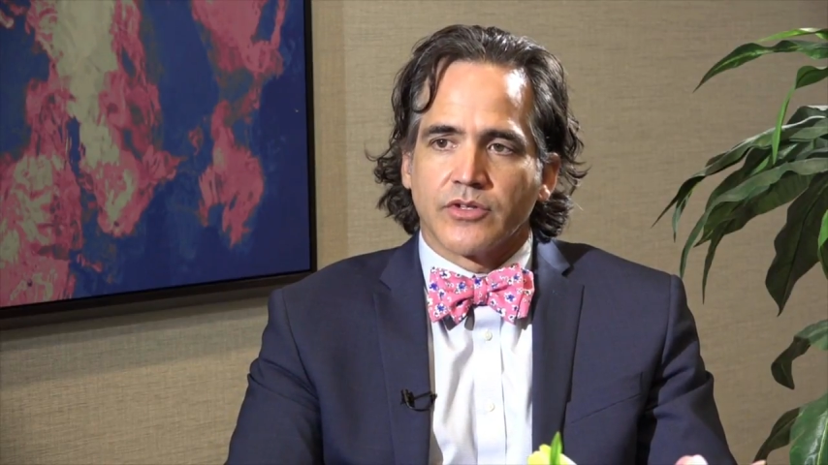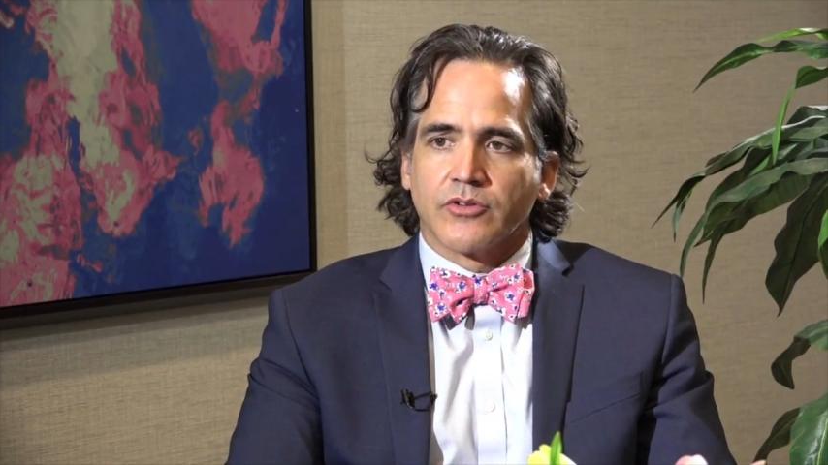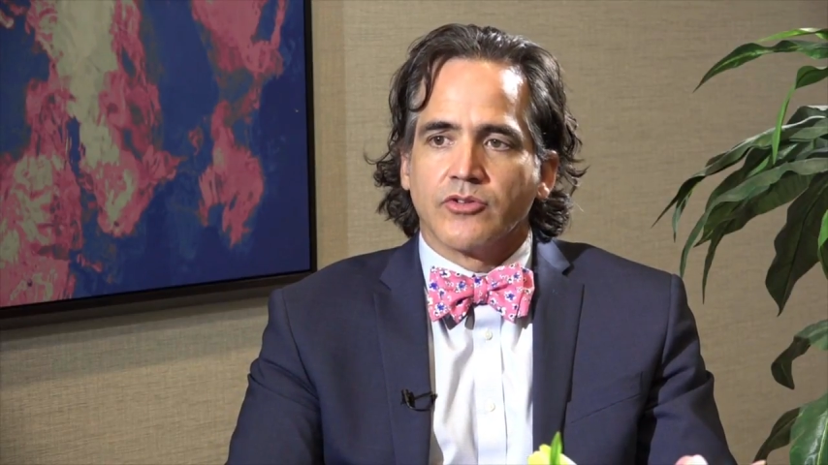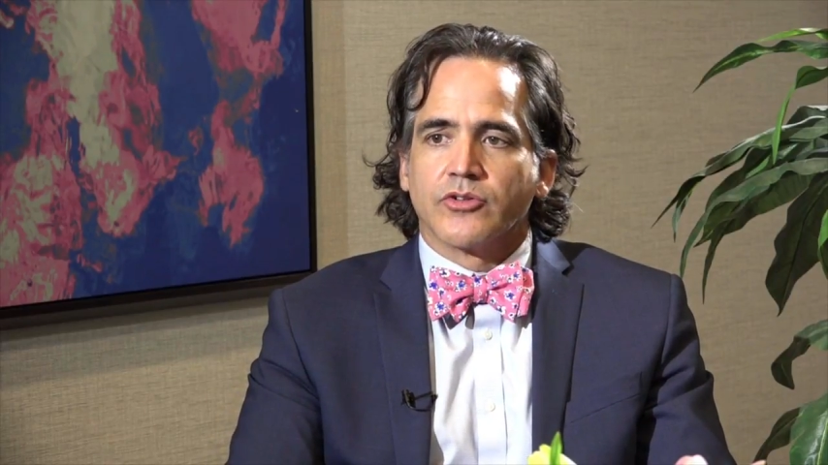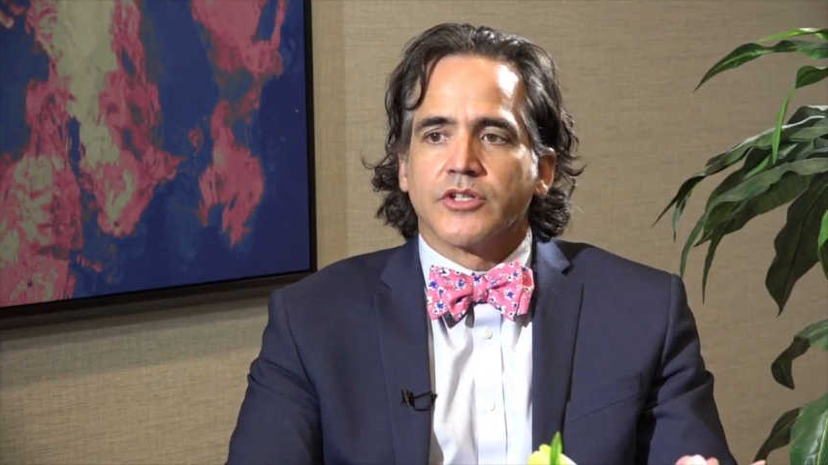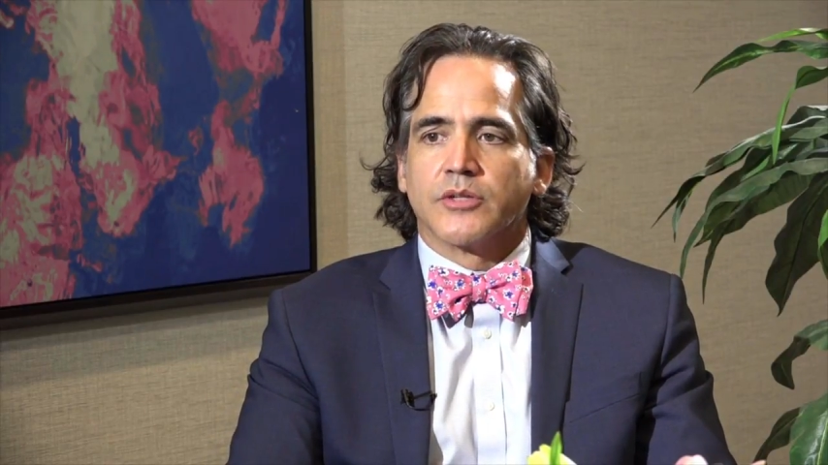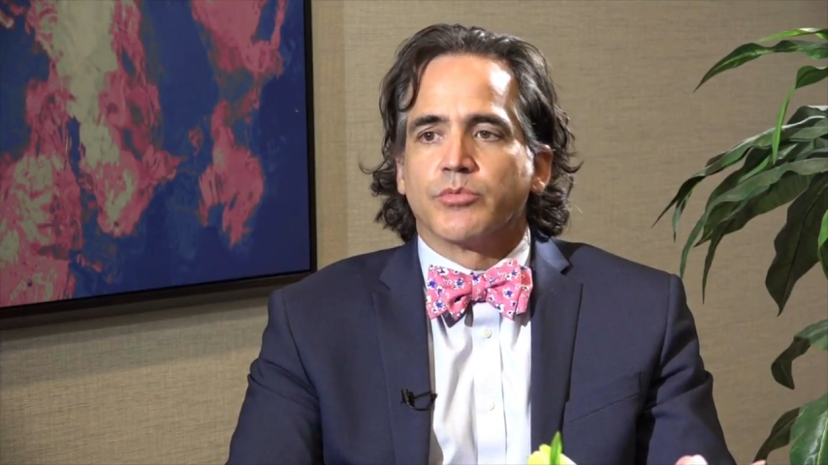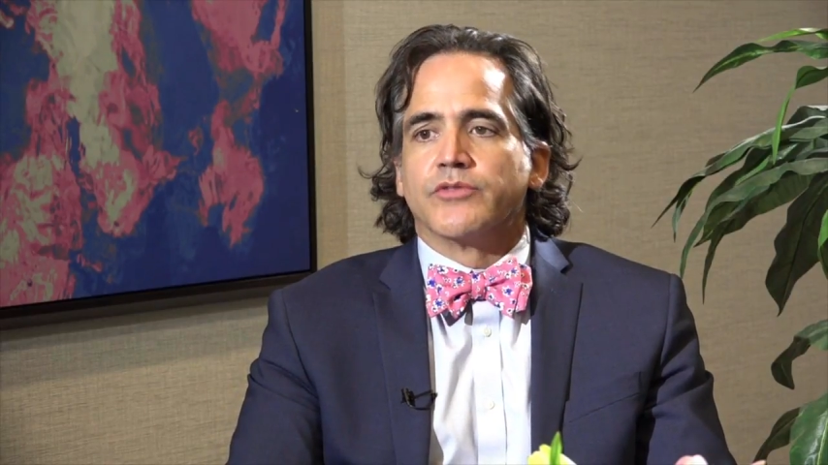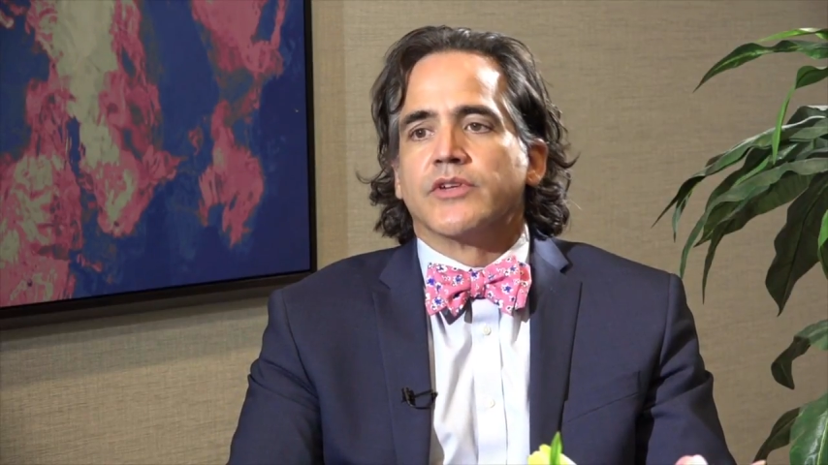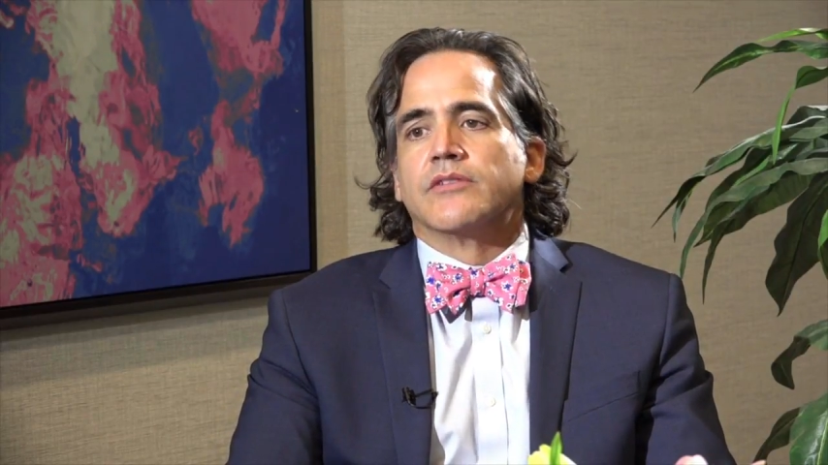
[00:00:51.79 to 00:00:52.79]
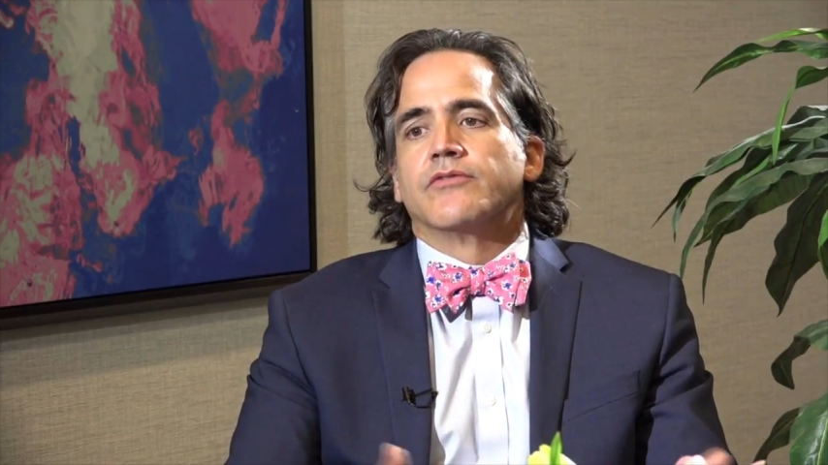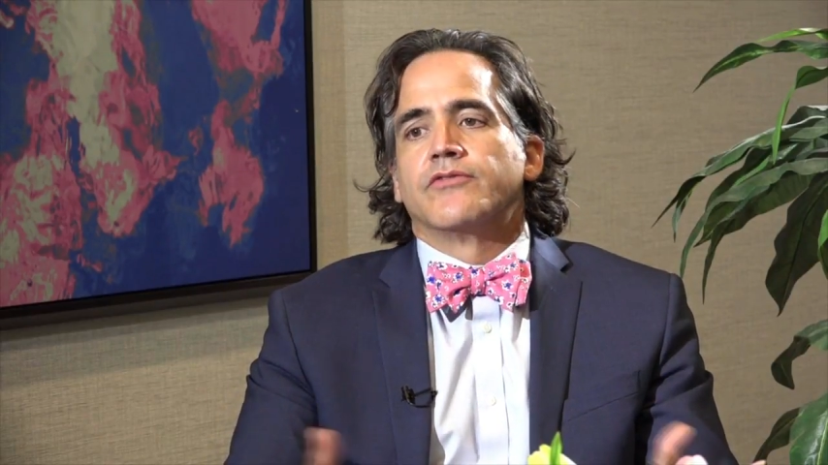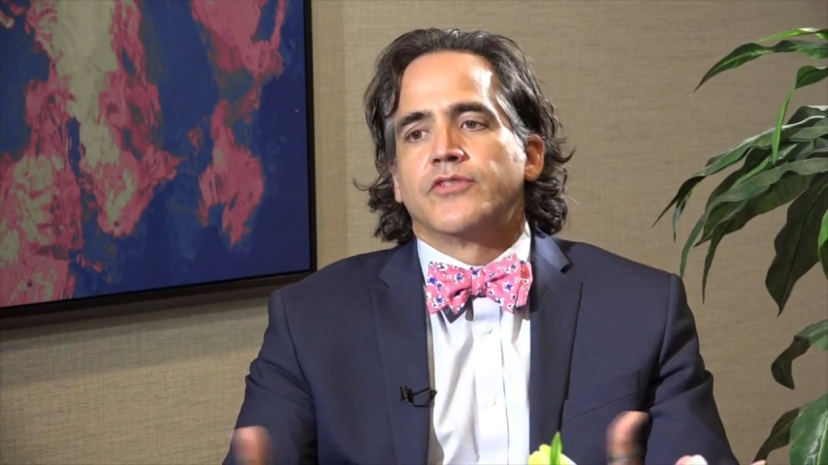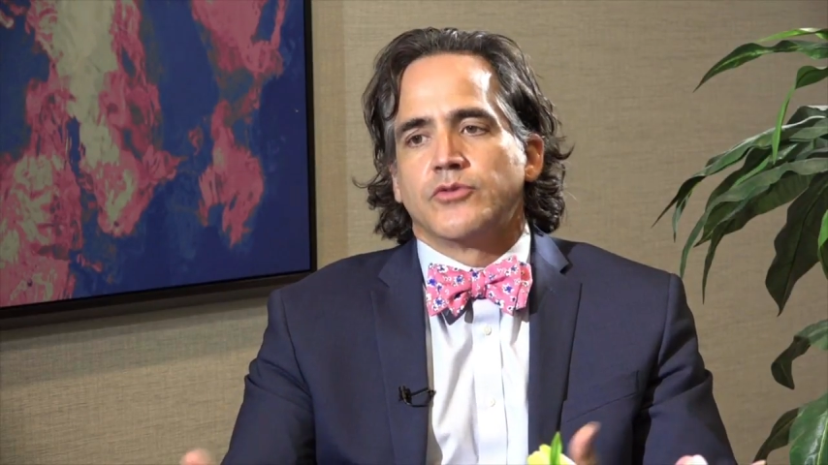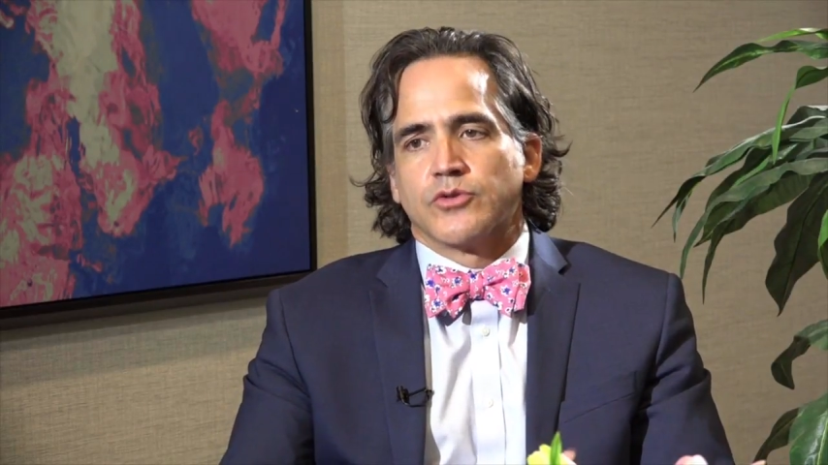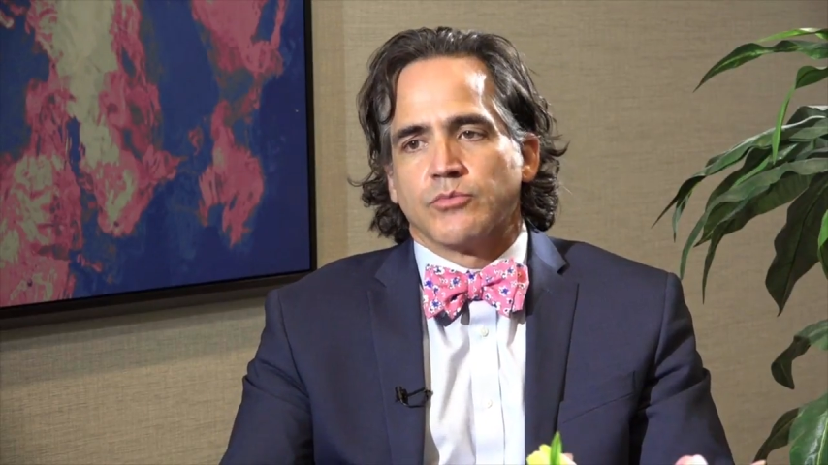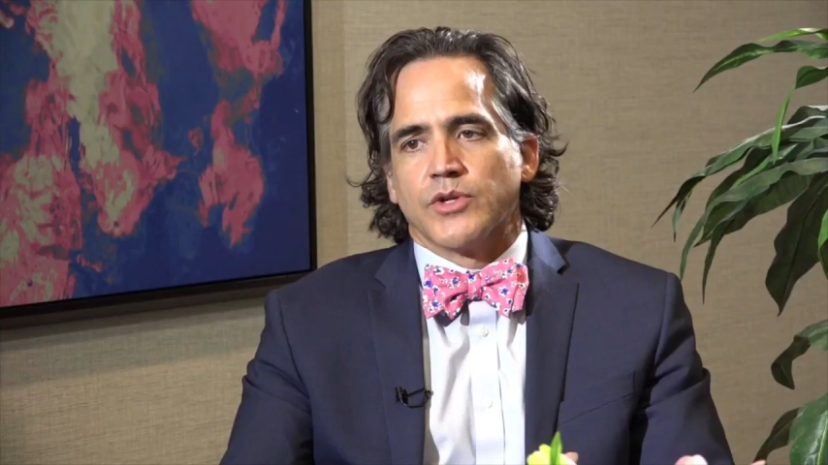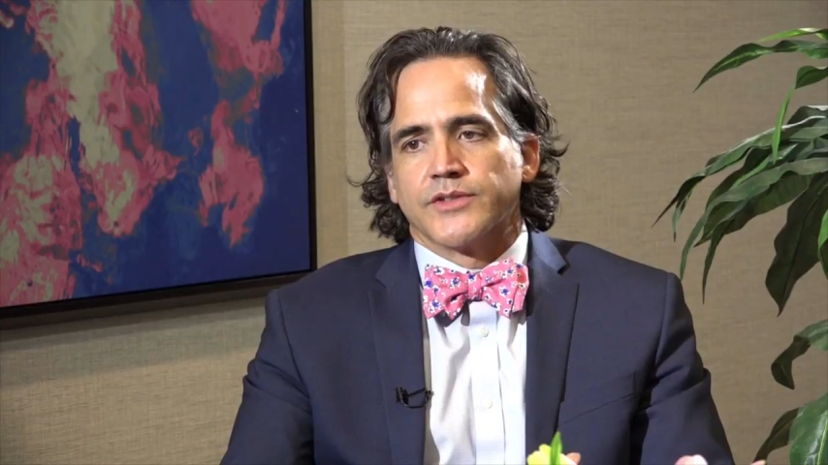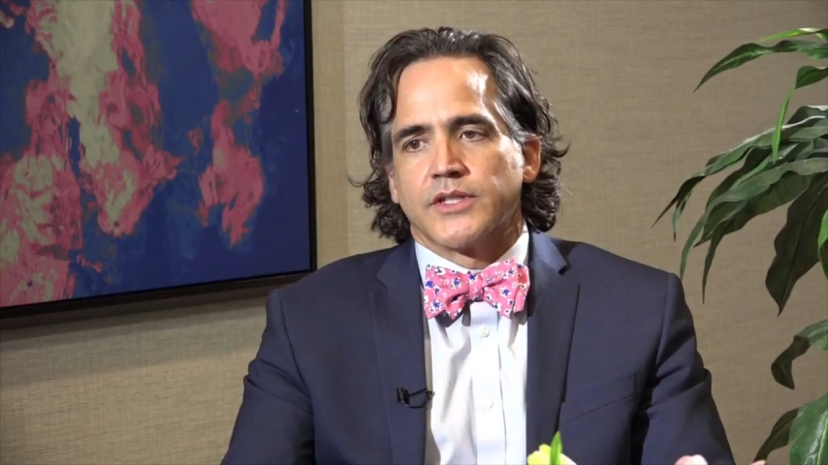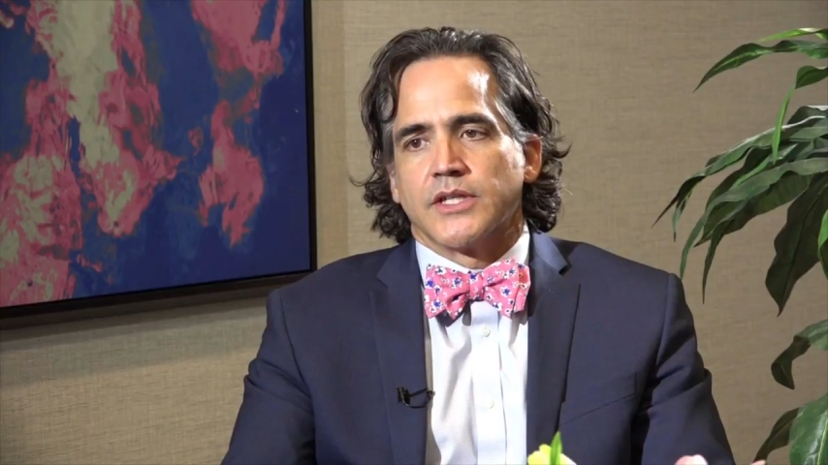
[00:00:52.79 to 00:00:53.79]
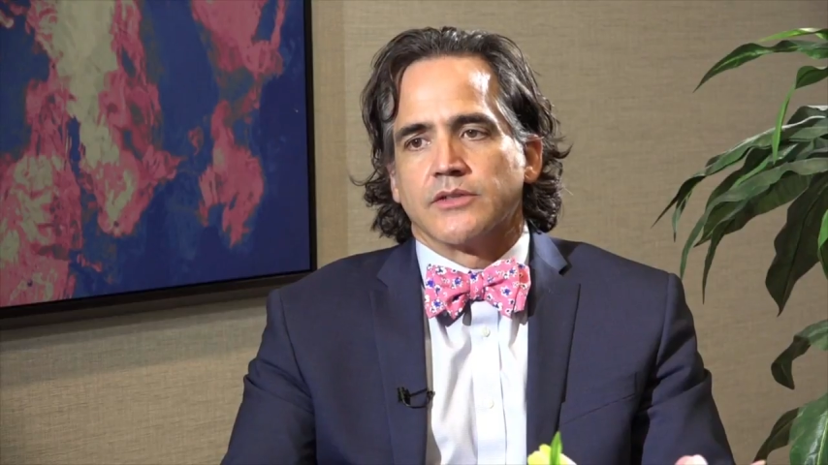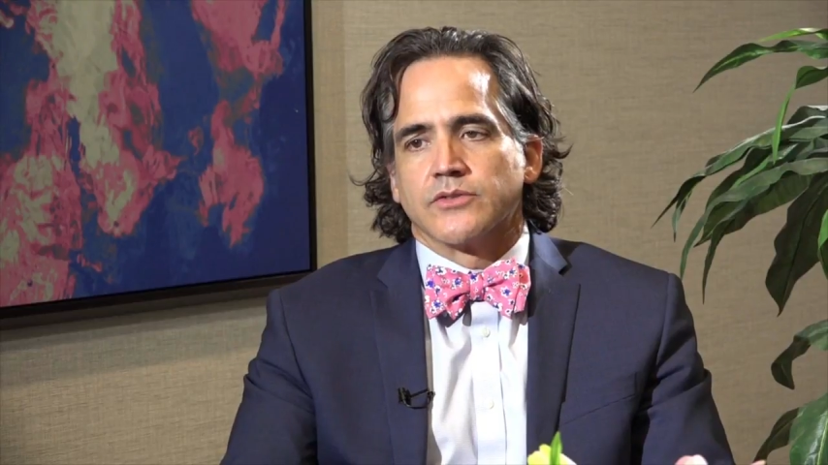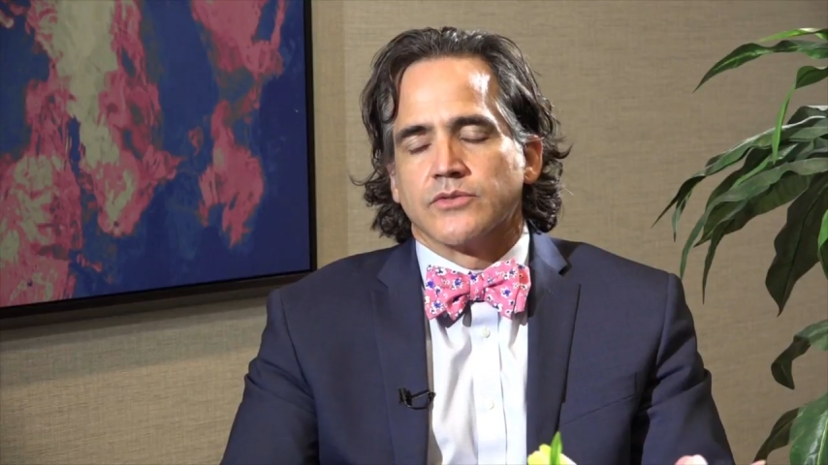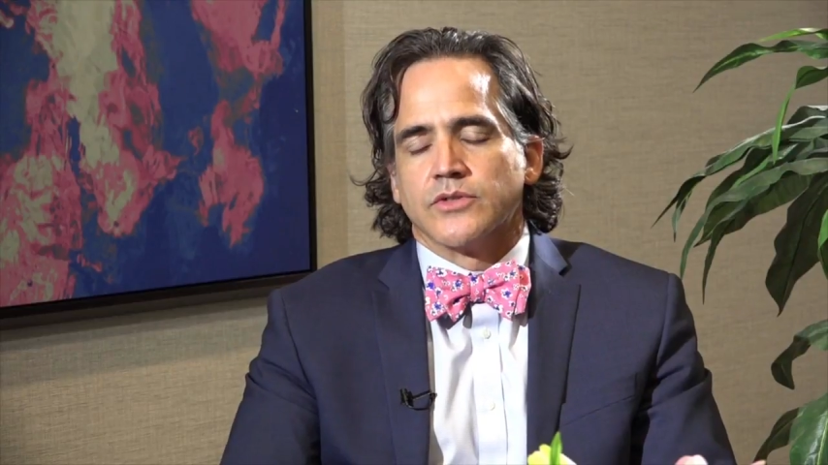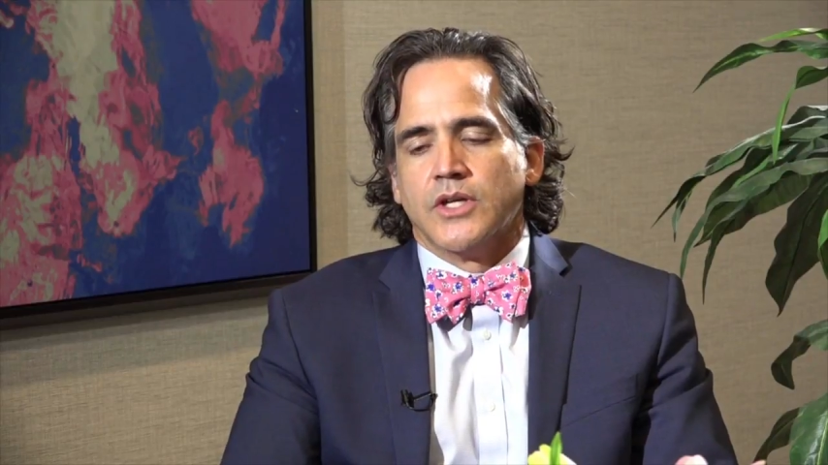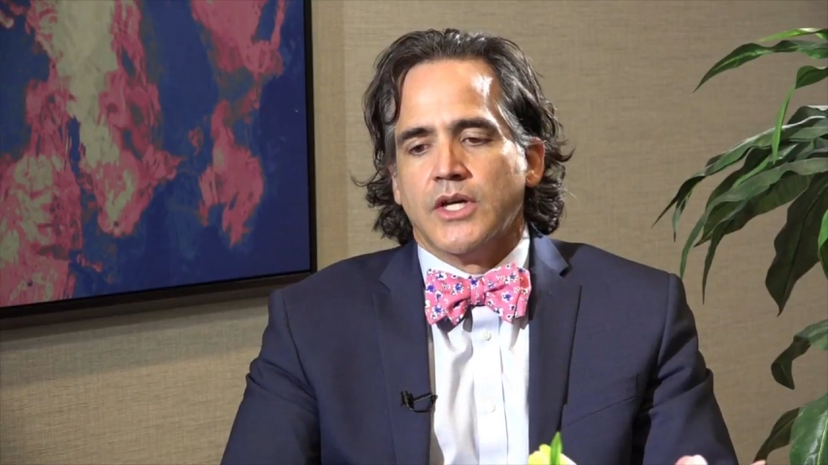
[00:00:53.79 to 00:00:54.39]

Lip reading: and are looking to prevent future breast cancer.